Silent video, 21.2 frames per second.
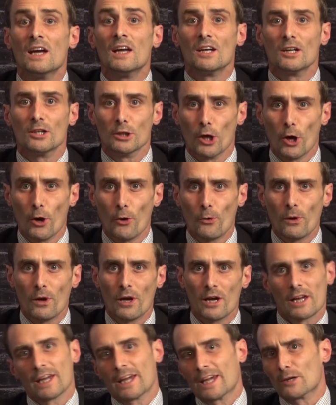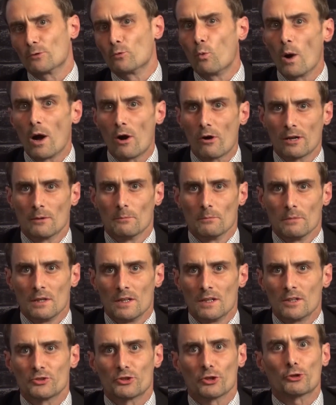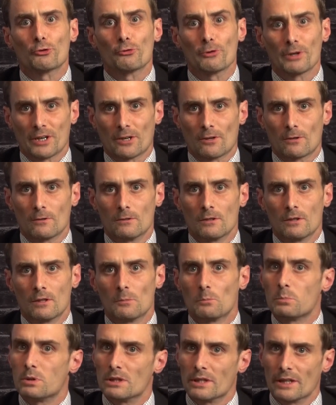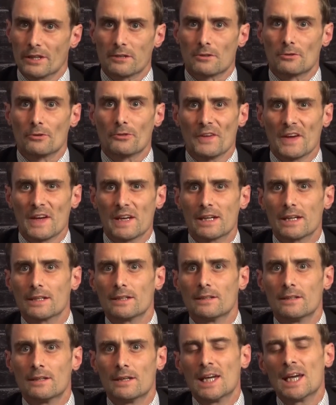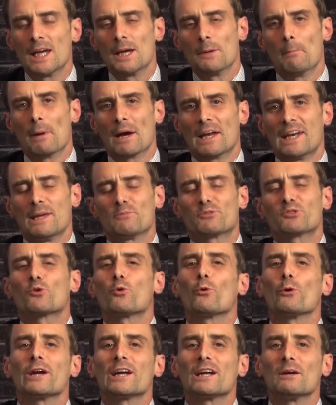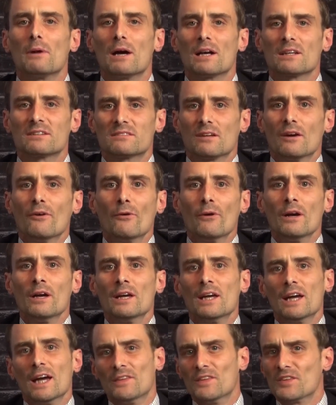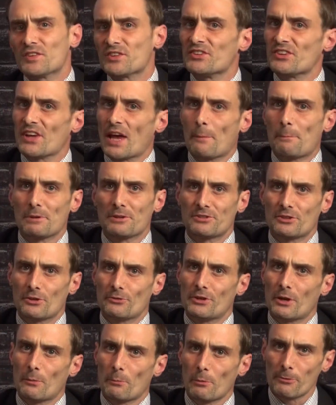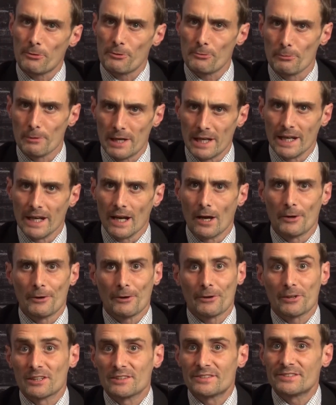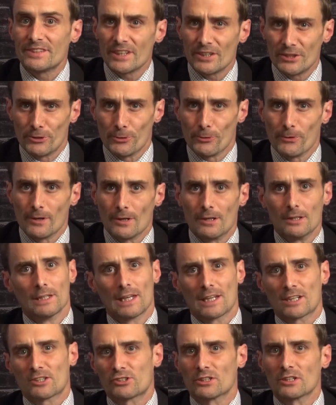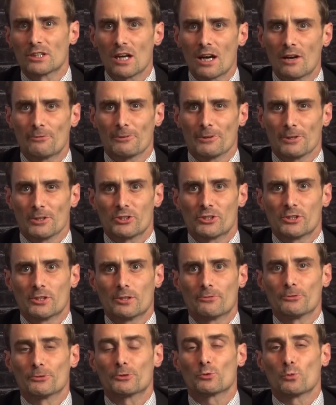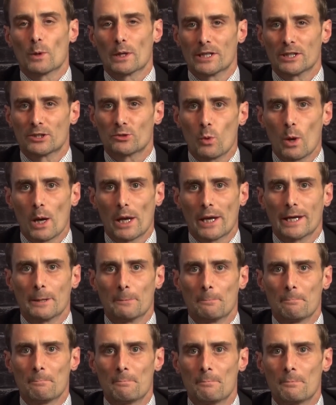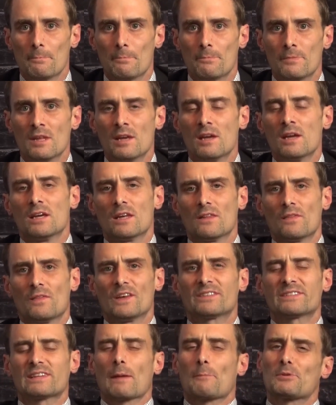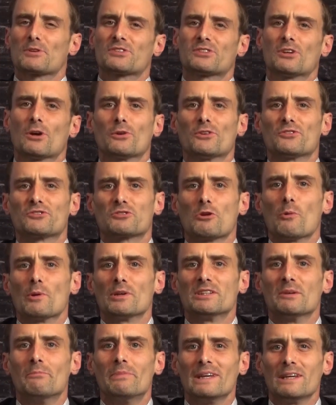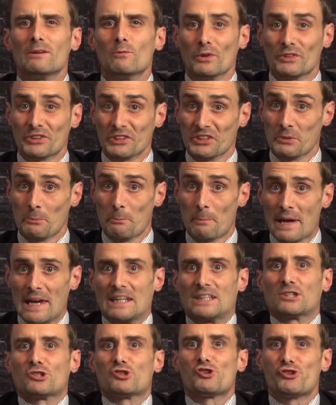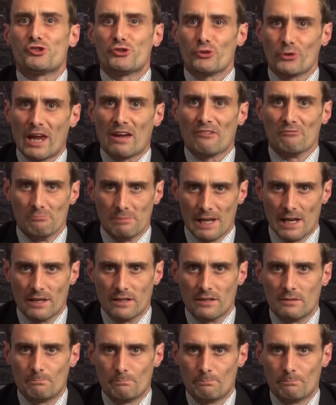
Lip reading: Hello and welcome to Critical Political Thinking. My name's Corey Camasso, and this is episode number 3 on our continued election coverage for 2020. This episode is going to be what the debate should have been.